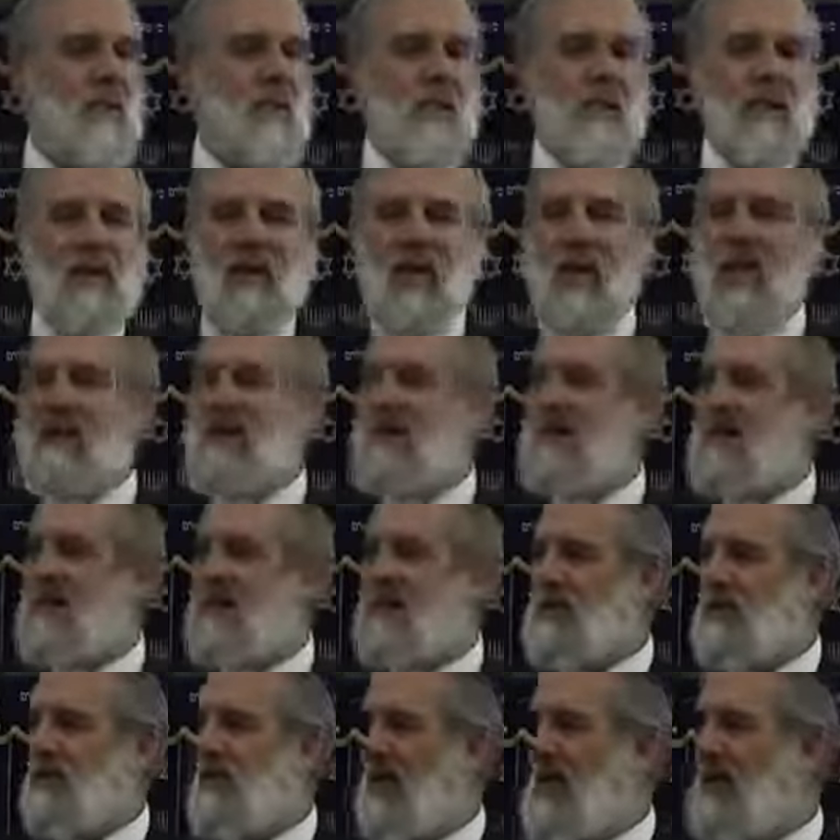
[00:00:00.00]
He lacks the
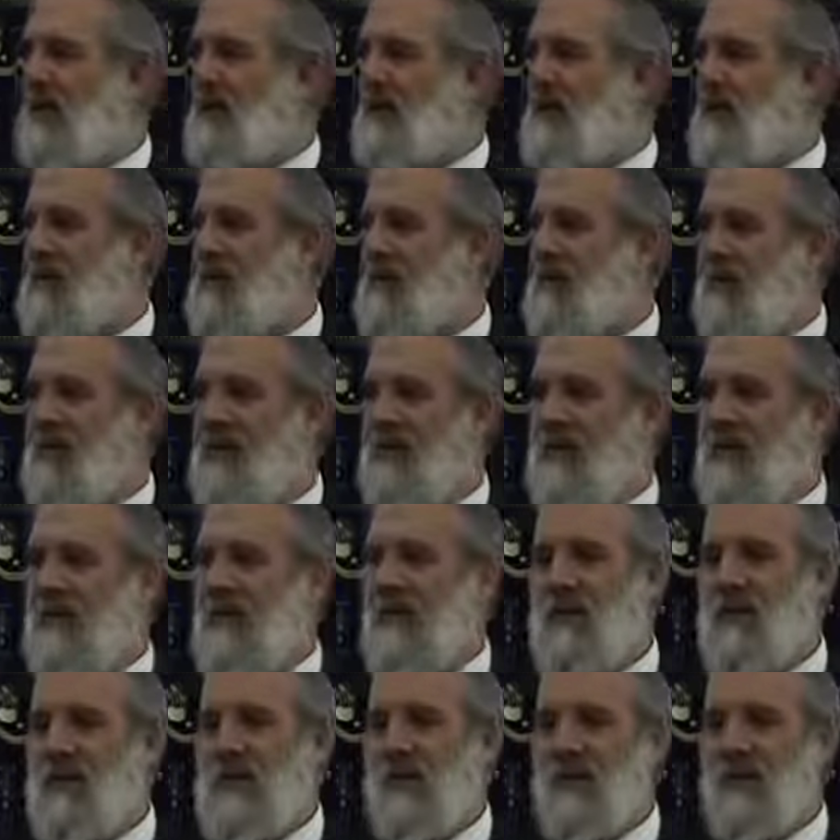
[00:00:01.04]
strength
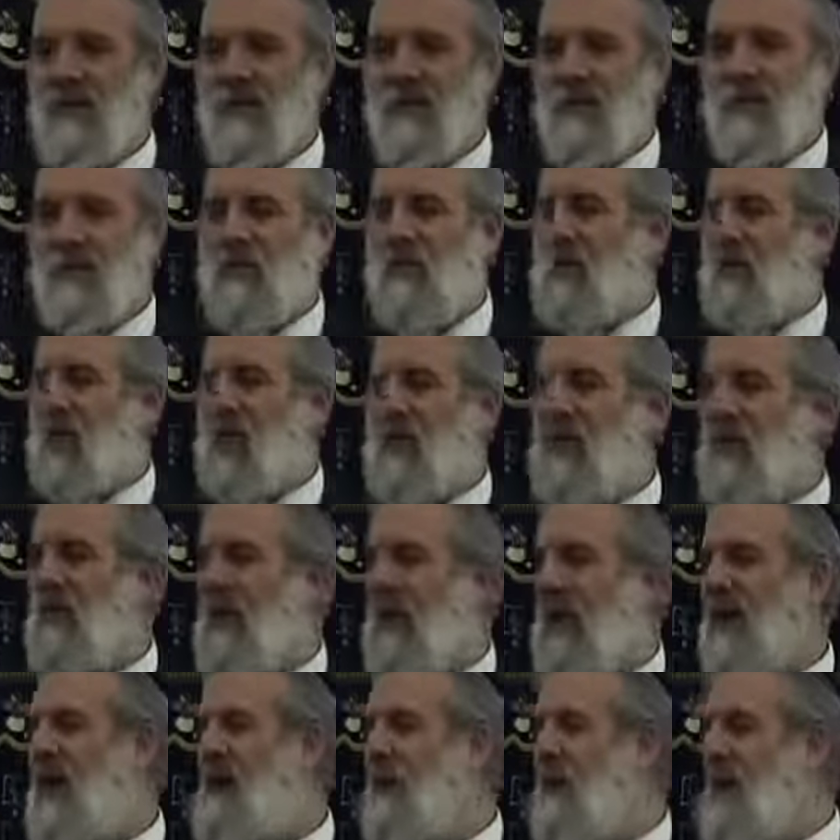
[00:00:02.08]
uh, to conquer
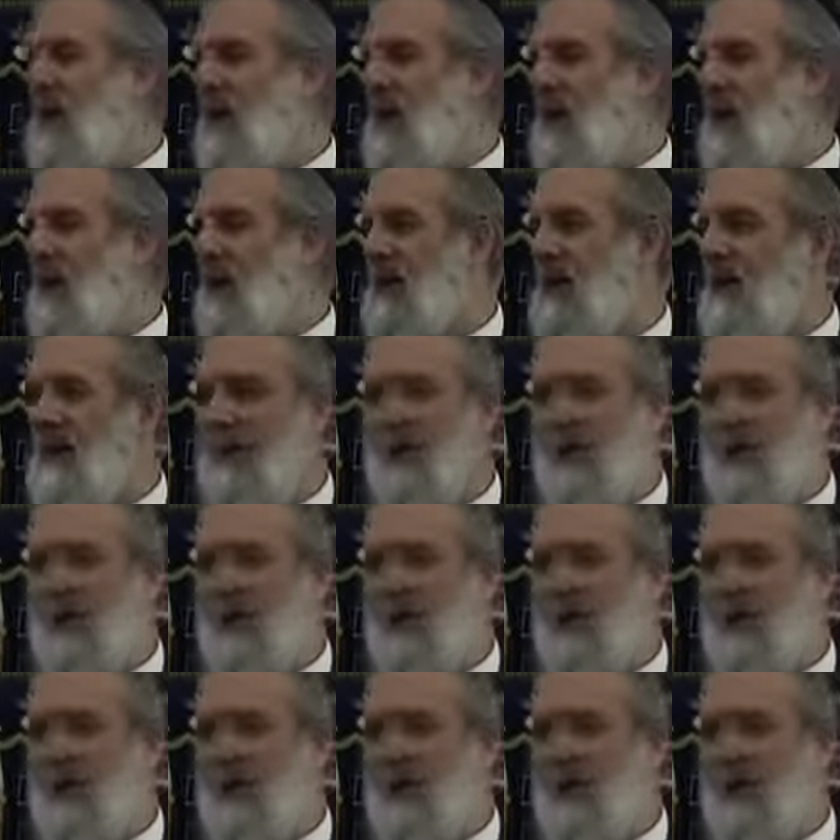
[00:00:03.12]
any midah.